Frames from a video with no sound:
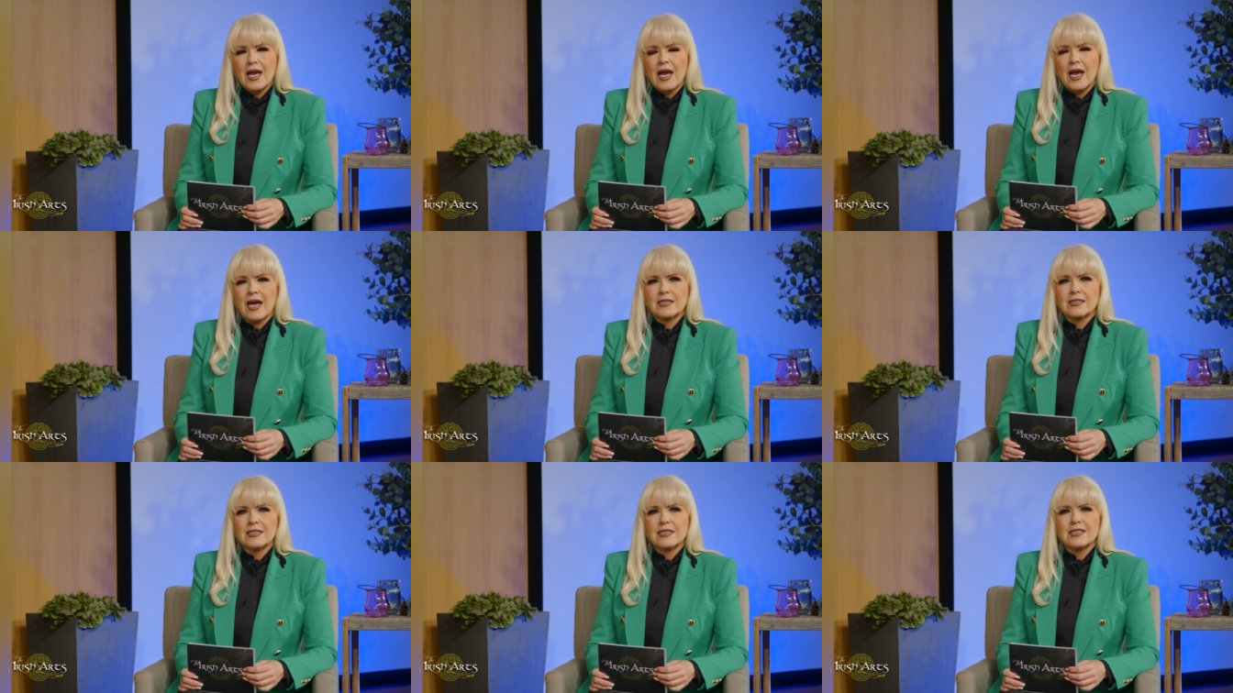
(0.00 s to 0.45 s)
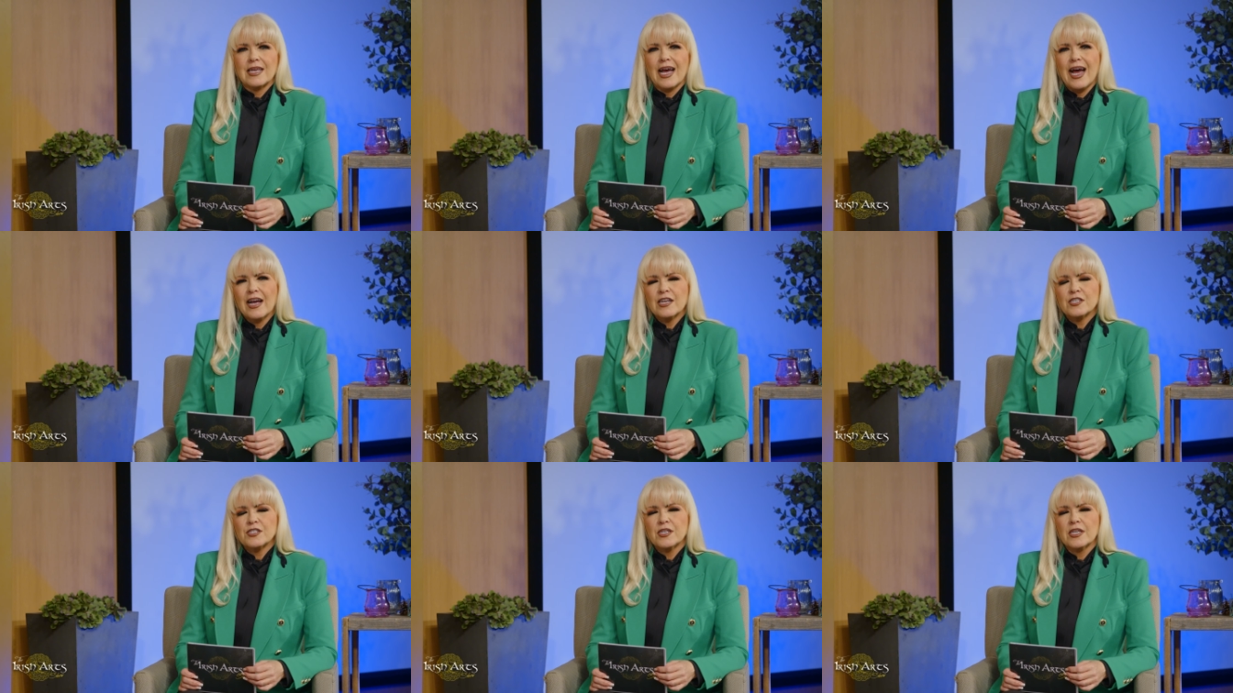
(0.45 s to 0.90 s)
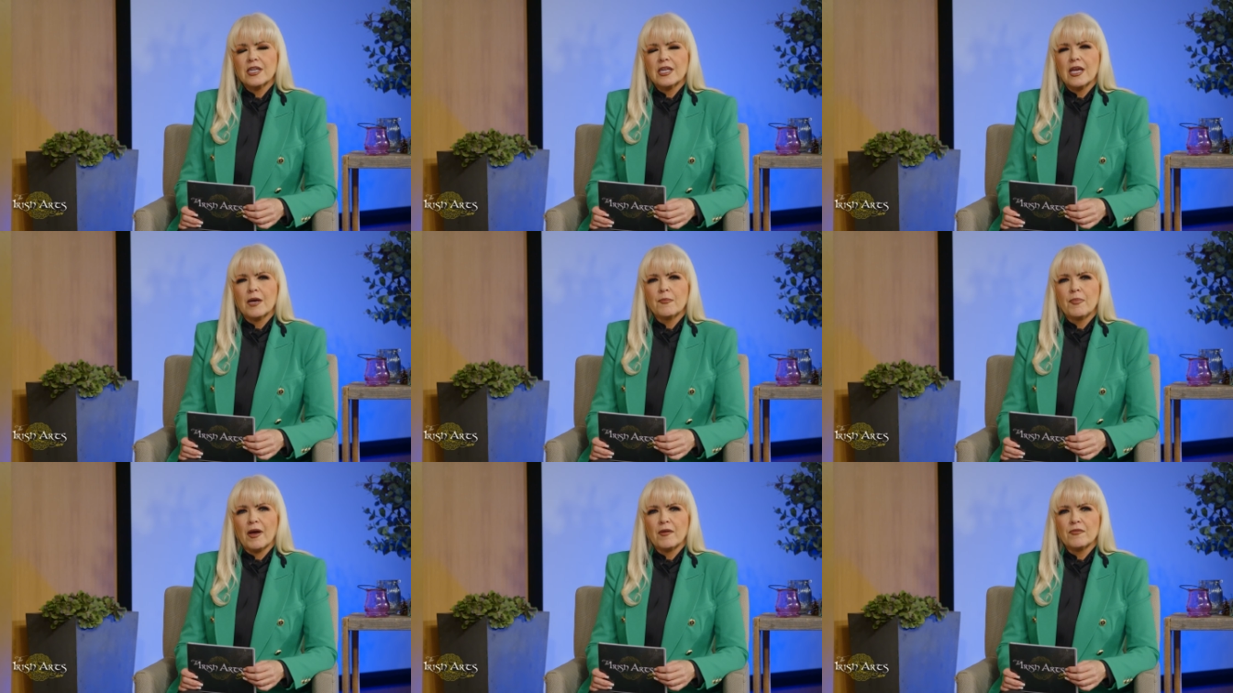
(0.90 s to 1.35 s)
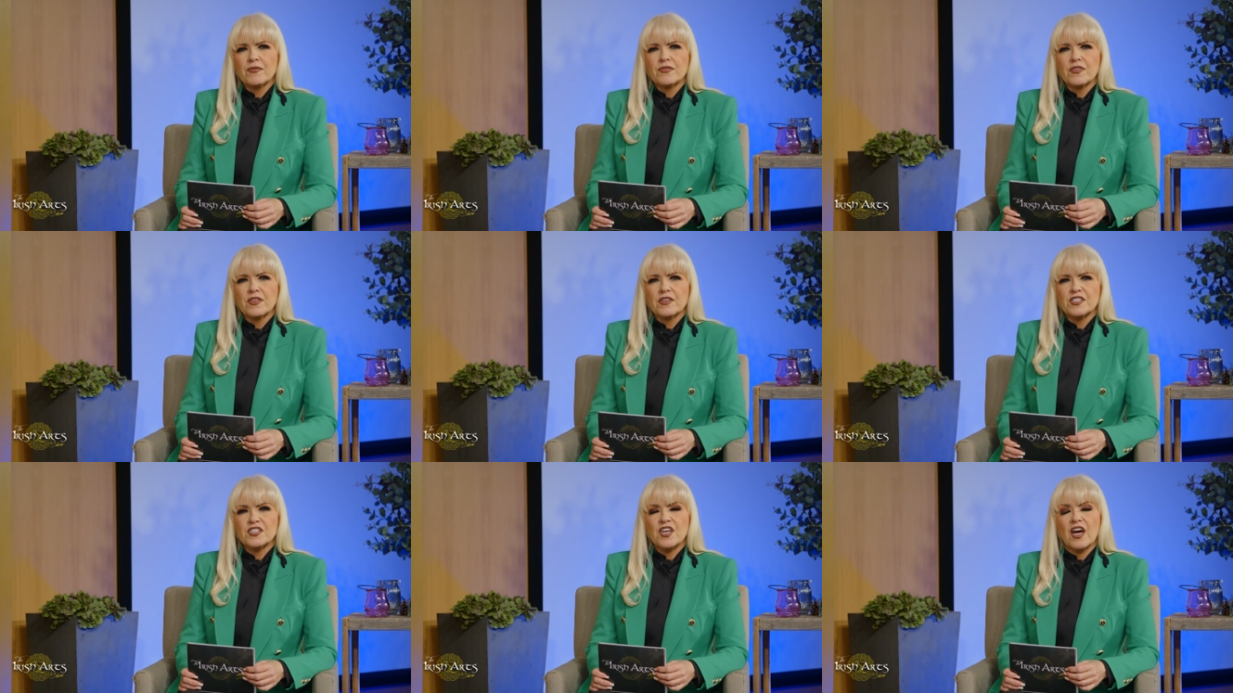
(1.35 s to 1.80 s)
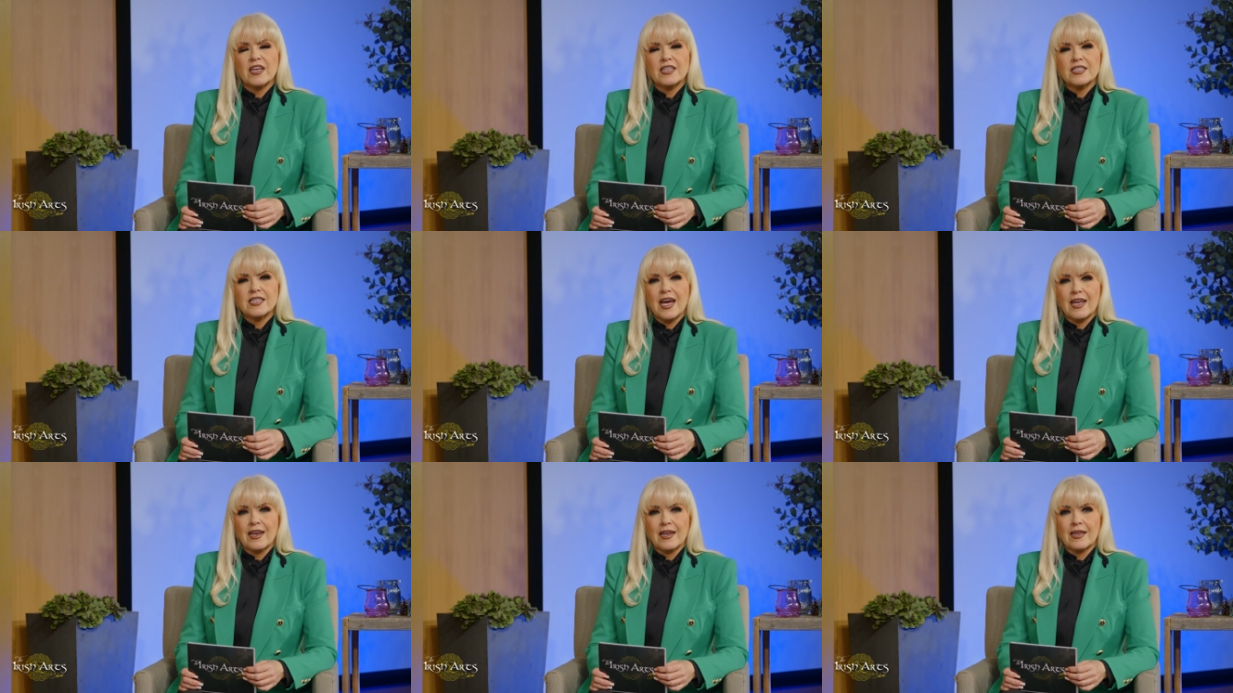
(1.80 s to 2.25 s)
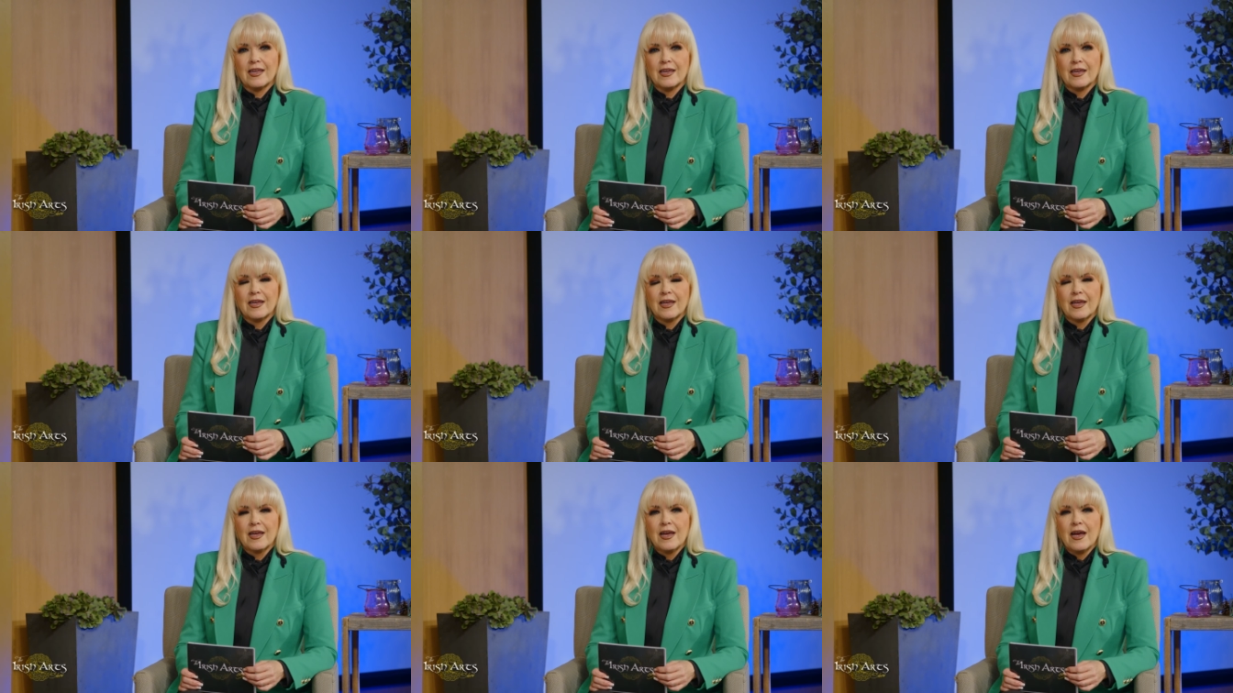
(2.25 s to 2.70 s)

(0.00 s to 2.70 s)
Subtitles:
And it's actually about the Titanic.